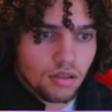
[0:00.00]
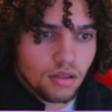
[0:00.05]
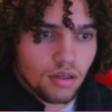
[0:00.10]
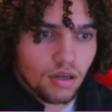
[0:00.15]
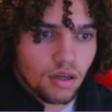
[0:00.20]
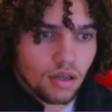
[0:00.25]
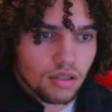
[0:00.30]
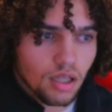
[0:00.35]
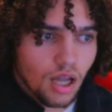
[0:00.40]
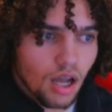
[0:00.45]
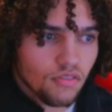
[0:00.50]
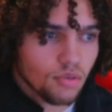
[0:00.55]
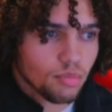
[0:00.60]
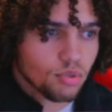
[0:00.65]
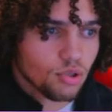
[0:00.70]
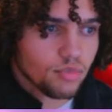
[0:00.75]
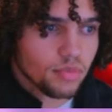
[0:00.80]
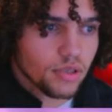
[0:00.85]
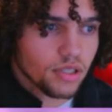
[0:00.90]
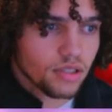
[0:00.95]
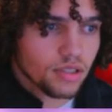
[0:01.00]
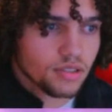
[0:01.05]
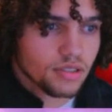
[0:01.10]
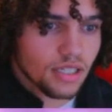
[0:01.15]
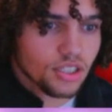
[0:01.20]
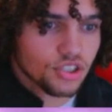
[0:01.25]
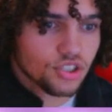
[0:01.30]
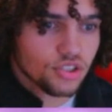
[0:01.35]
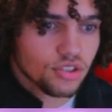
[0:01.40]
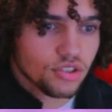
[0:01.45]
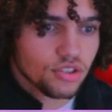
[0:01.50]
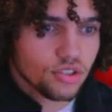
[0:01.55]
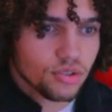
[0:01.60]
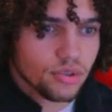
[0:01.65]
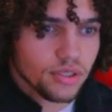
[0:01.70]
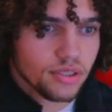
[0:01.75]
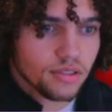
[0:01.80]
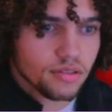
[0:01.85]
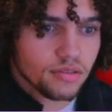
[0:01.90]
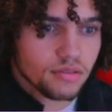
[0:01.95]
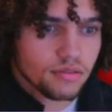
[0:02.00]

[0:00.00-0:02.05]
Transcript: a Lava Plume here because that should do it.